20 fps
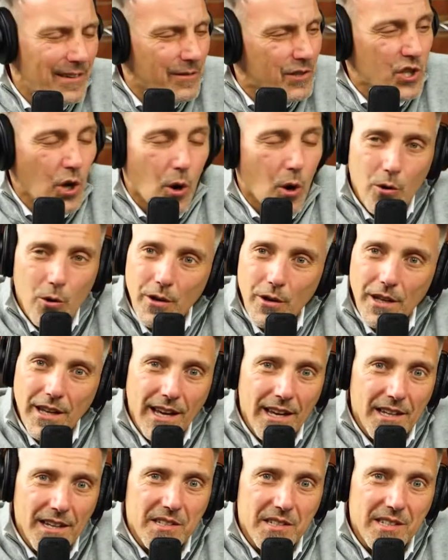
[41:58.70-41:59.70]
It
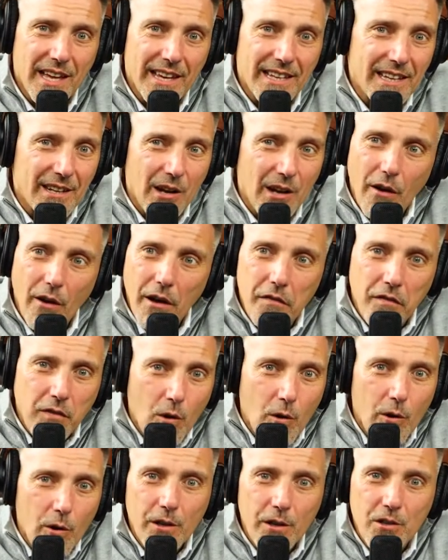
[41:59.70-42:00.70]
totally is. Like you know, like
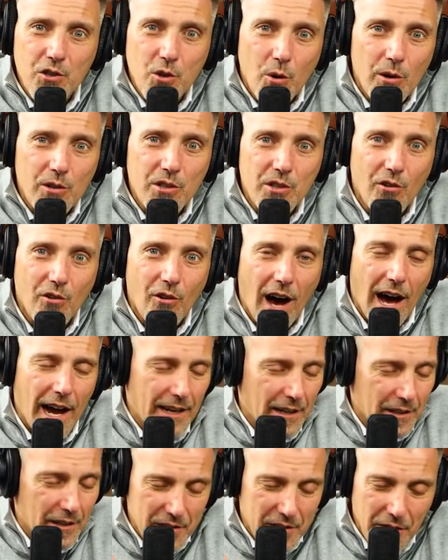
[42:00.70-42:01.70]
Florida Georgia
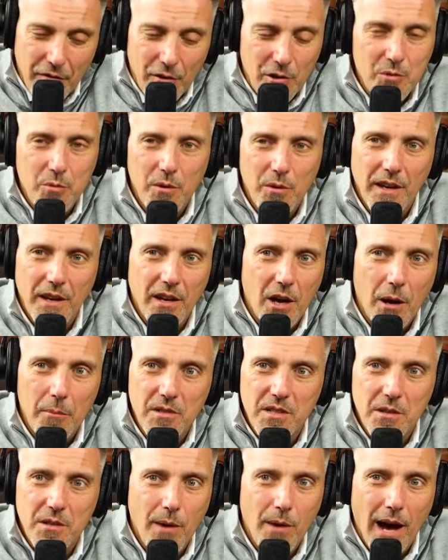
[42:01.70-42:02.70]
Line is the first one that
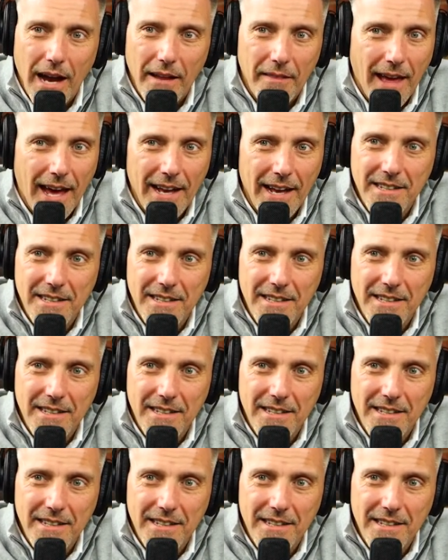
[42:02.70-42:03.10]
comes to mind.